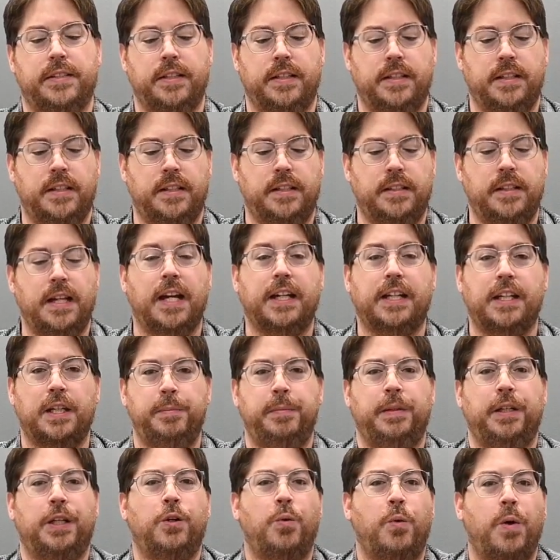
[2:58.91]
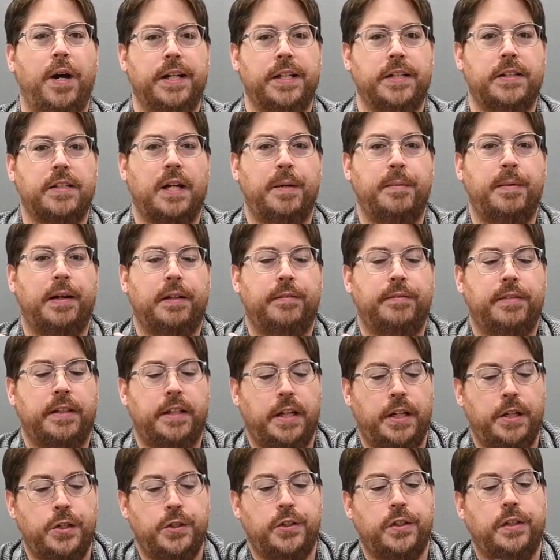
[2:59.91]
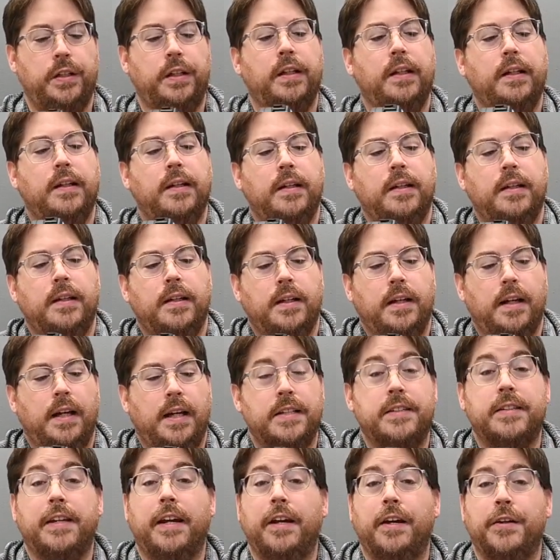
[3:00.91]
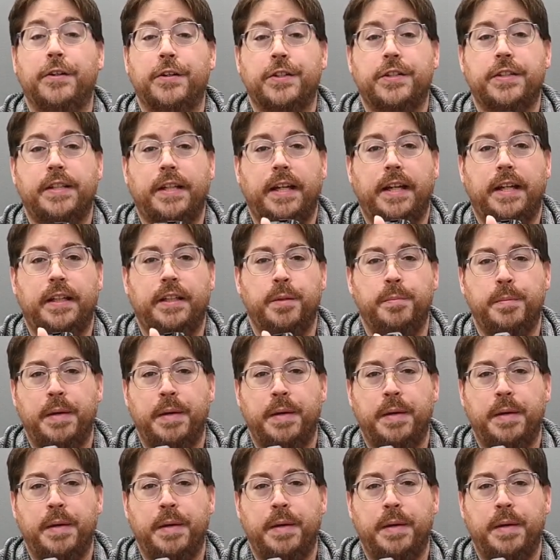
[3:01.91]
not gonna be quite as high magnification. As I understand, the